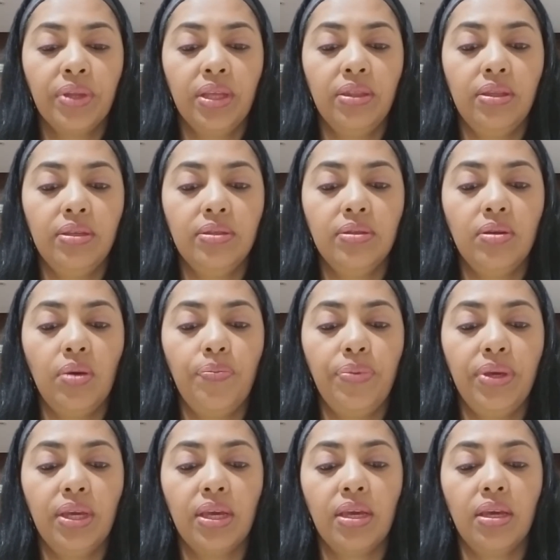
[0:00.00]
this
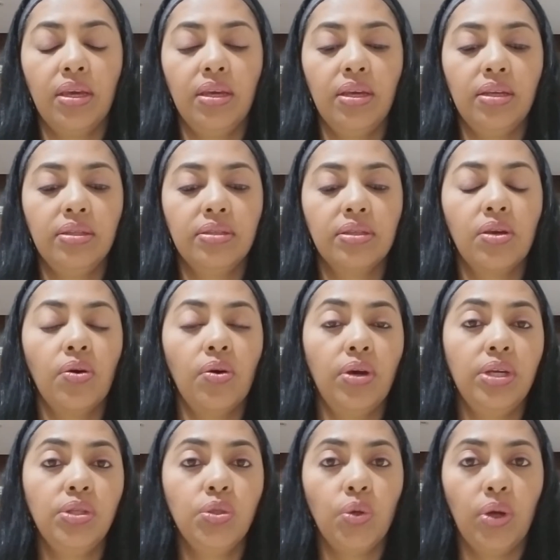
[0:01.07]
topic it's
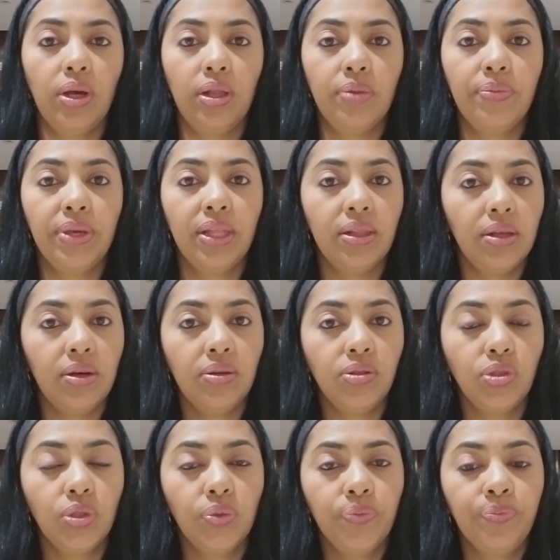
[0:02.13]
going to help me a
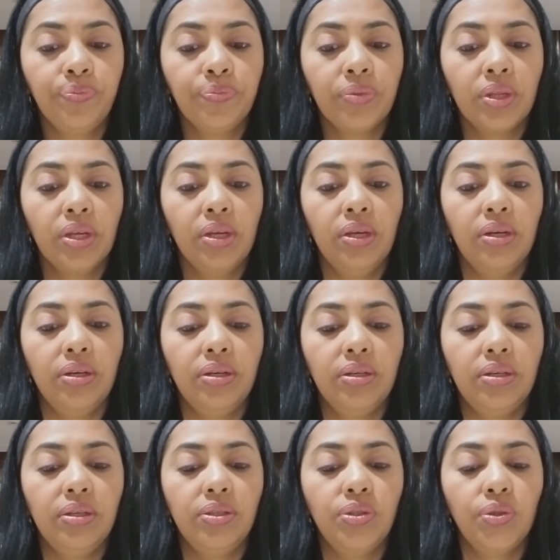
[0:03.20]
lot
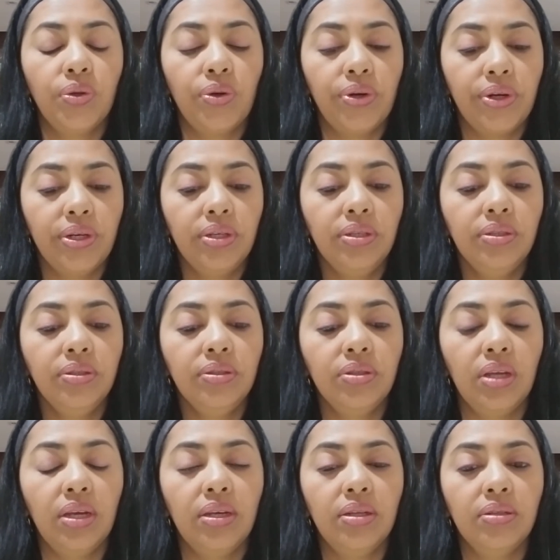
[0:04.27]
to learn,
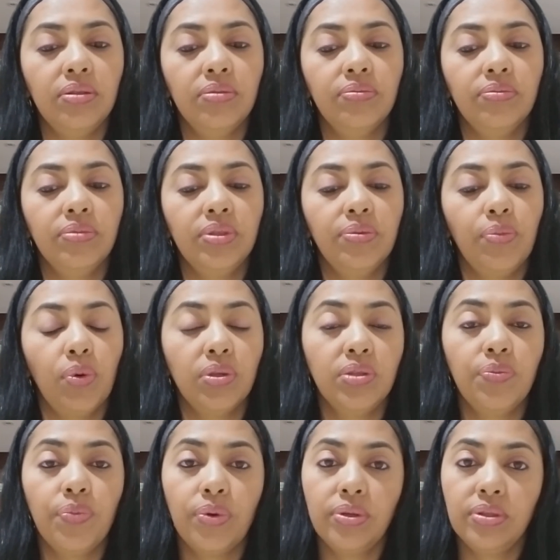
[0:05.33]
and the most
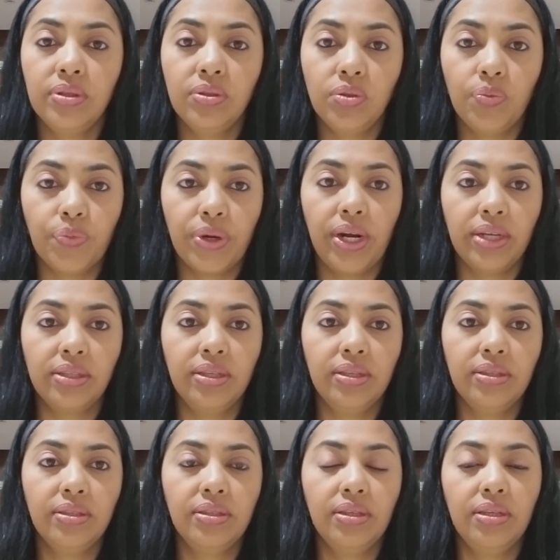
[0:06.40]
important, to
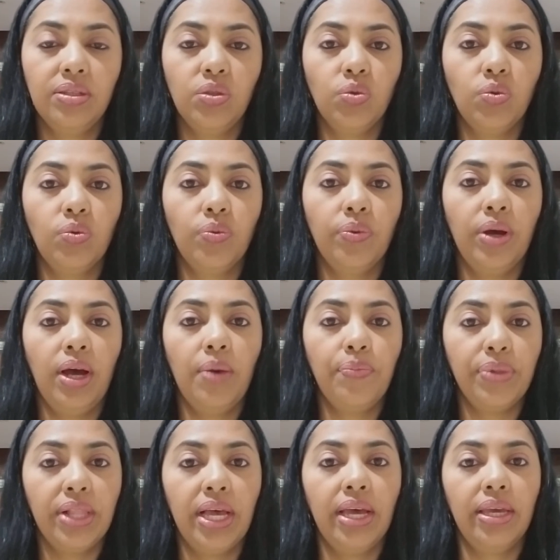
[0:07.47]
practice and to
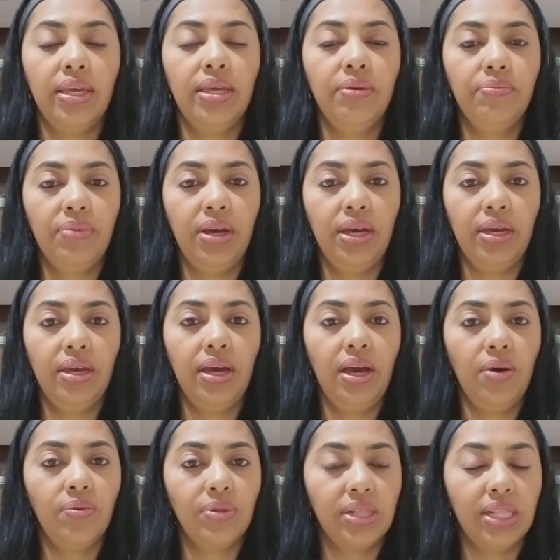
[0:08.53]
apply in my
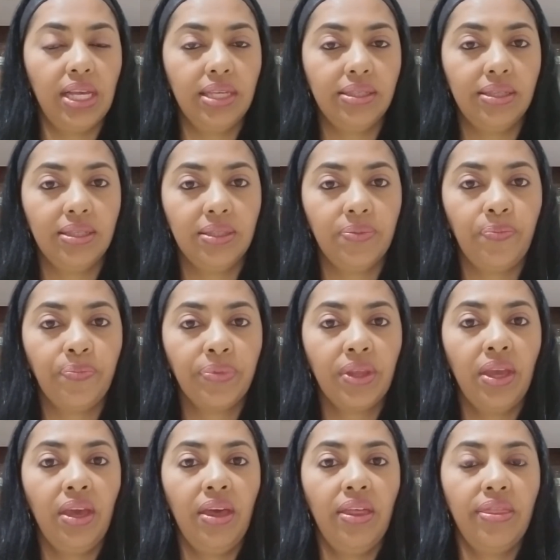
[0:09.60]
own classes.
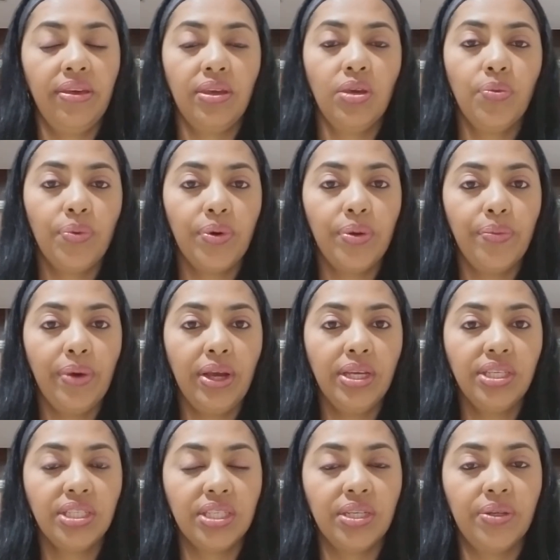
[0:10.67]
Thank you very
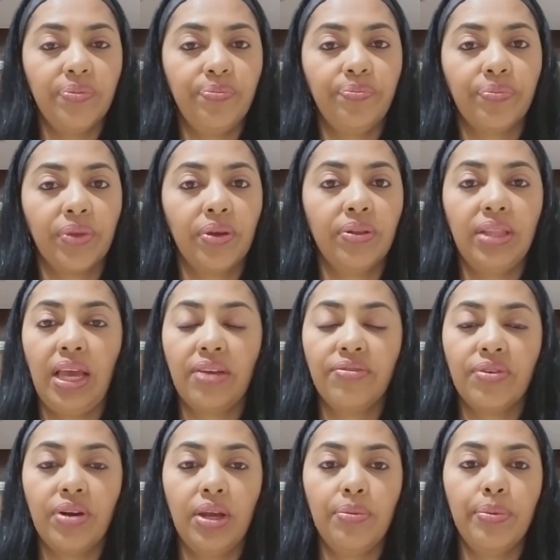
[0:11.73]
much, and good luck
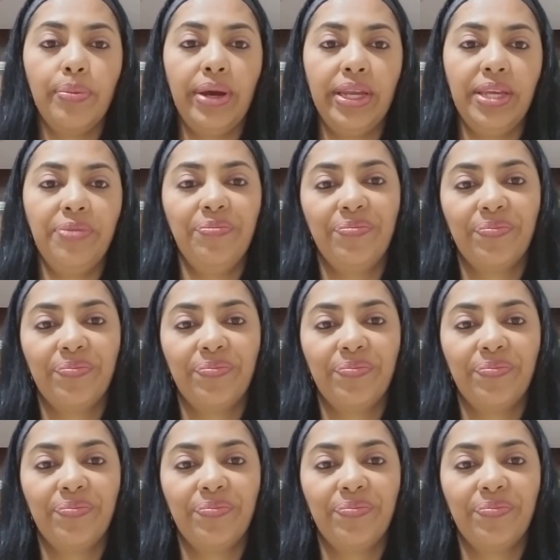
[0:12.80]
for everybody.